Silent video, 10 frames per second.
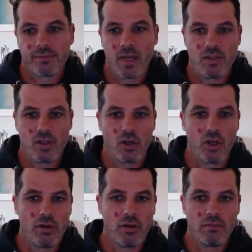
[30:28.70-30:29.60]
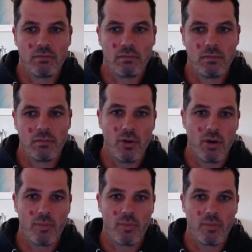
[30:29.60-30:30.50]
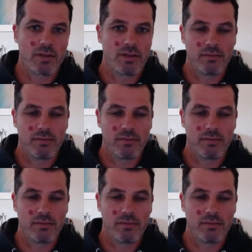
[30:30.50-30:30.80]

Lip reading: it's a good, genuine product,